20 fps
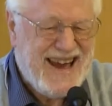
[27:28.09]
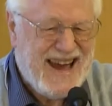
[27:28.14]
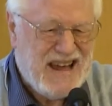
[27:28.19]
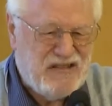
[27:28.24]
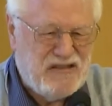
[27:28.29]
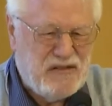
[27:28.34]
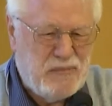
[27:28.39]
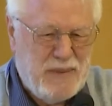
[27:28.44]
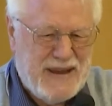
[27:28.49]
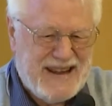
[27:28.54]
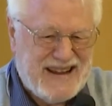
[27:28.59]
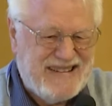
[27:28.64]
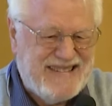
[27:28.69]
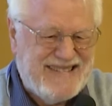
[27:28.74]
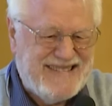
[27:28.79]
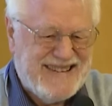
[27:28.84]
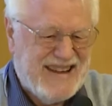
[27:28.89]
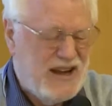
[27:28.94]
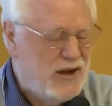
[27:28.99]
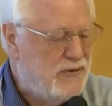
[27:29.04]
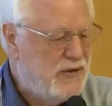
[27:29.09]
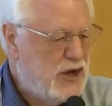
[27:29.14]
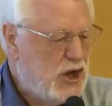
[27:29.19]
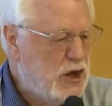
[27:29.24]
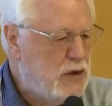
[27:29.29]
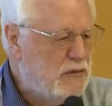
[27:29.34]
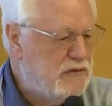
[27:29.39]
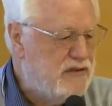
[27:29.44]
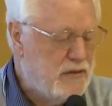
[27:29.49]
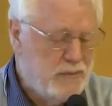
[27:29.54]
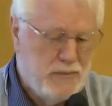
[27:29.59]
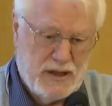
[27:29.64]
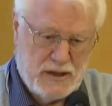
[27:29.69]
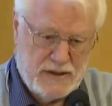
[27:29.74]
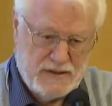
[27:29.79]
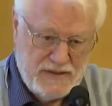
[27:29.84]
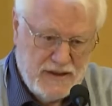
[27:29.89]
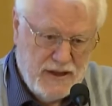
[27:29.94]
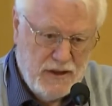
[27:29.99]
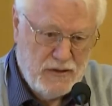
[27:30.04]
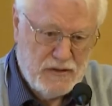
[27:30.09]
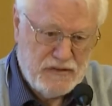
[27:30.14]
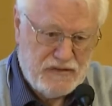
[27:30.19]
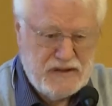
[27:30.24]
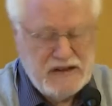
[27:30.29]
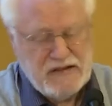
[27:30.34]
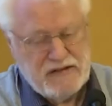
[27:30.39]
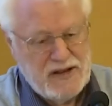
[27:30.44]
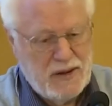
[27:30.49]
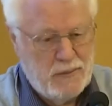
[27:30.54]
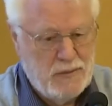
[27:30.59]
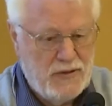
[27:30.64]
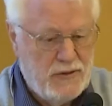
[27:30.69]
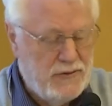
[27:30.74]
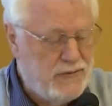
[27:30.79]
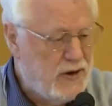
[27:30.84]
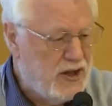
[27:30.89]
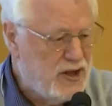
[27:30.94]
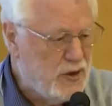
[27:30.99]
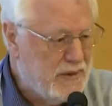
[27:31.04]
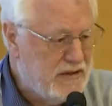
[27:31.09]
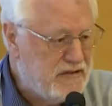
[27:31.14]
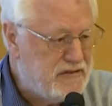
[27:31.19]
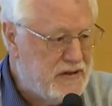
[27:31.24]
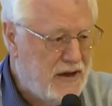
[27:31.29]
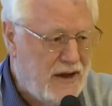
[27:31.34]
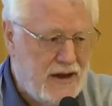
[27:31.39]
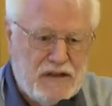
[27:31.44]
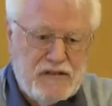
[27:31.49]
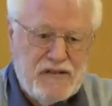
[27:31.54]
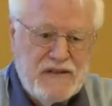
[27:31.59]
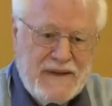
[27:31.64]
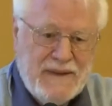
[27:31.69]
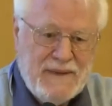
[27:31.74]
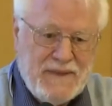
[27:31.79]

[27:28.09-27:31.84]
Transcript: aspects of usability. You'll see some in the following slides.